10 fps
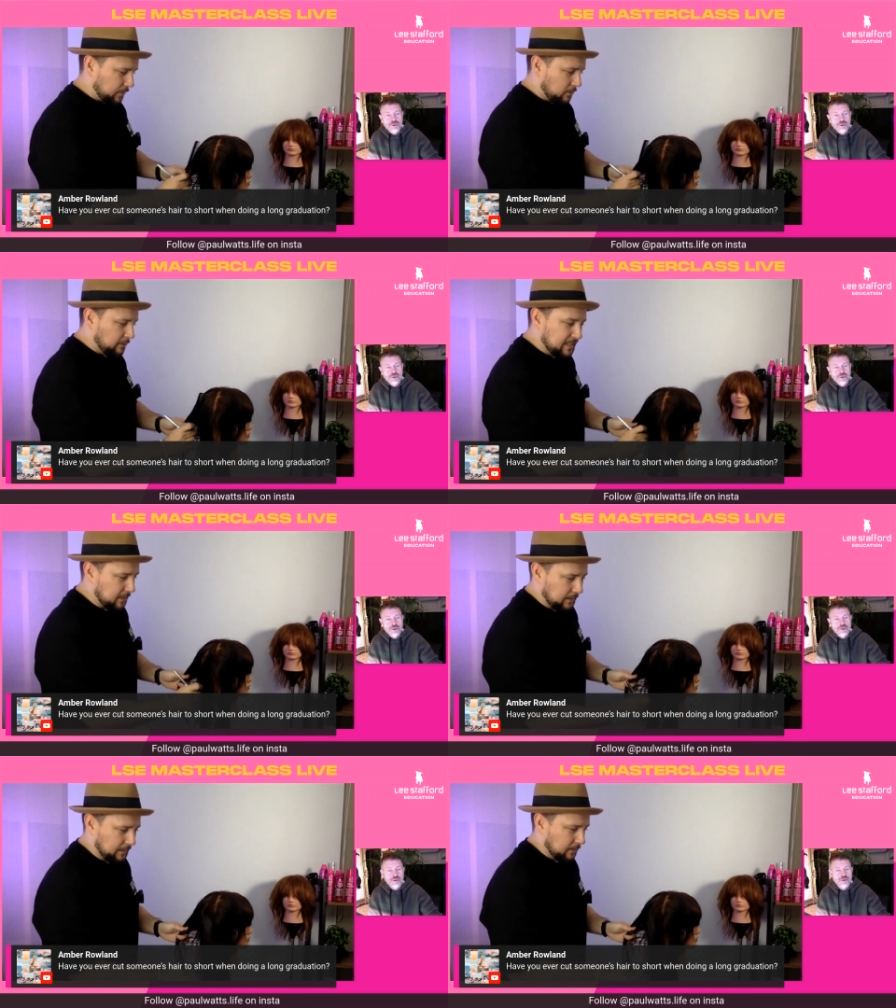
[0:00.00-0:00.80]

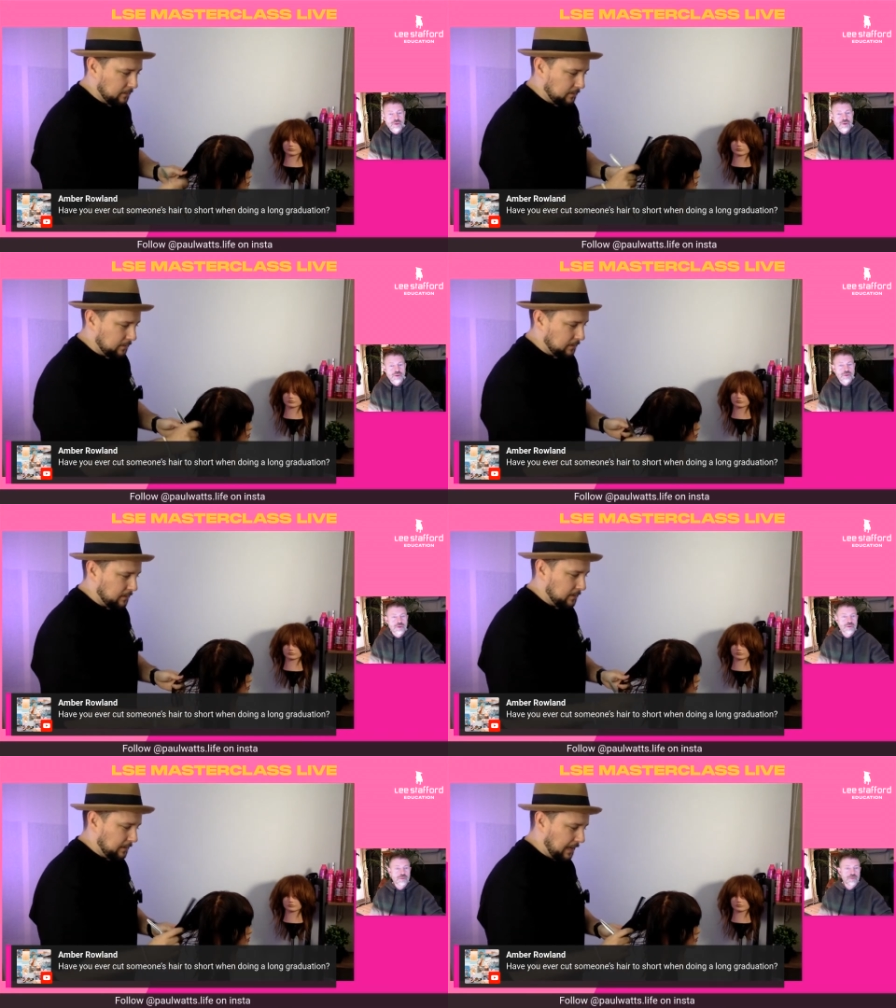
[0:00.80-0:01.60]
recently,
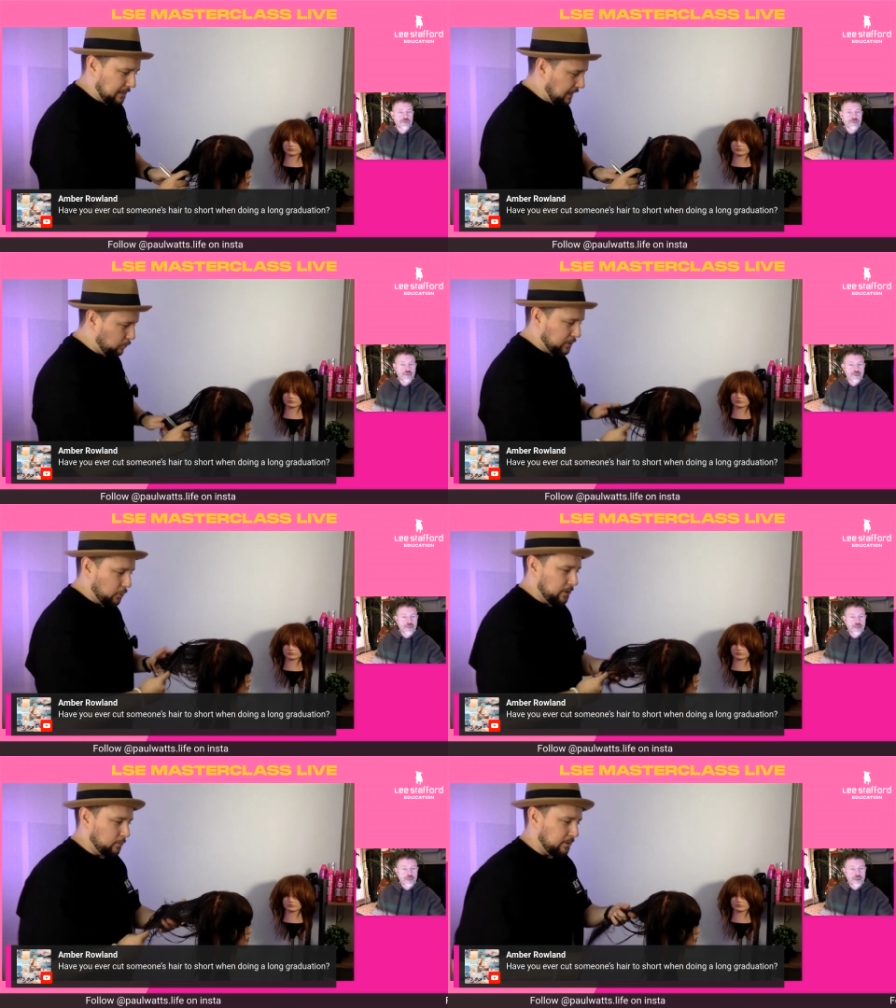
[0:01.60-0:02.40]
and we're
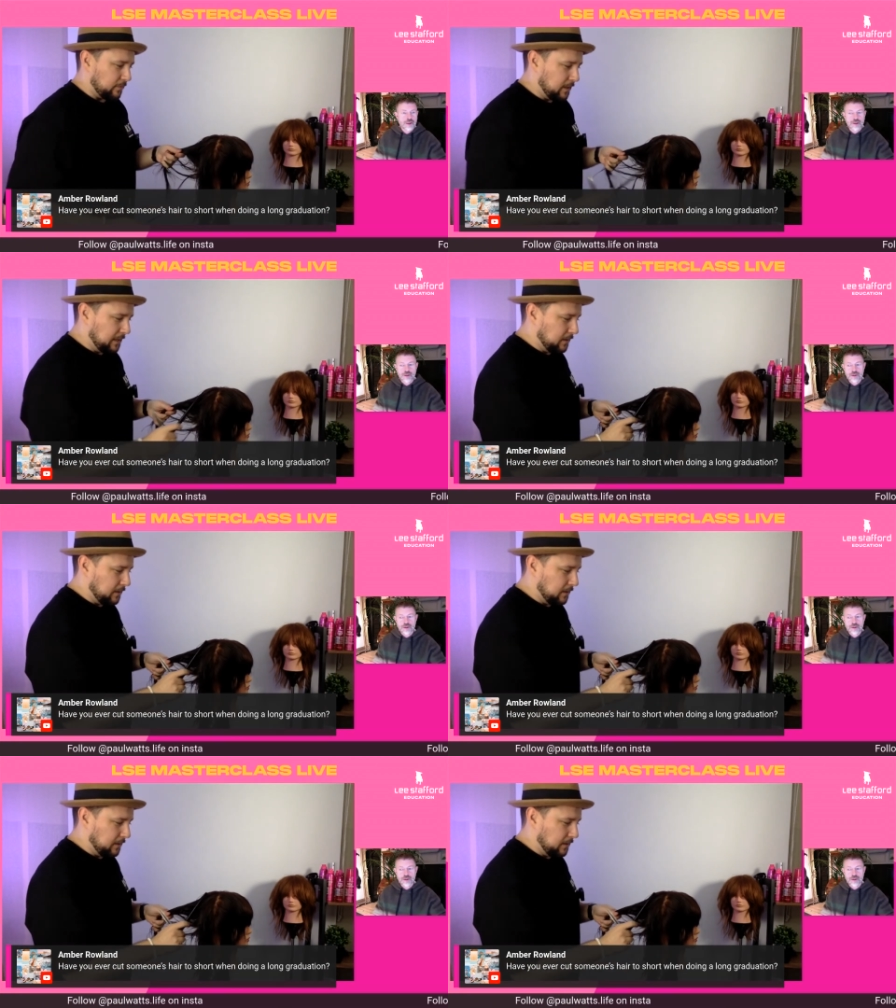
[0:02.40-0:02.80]
doing it with the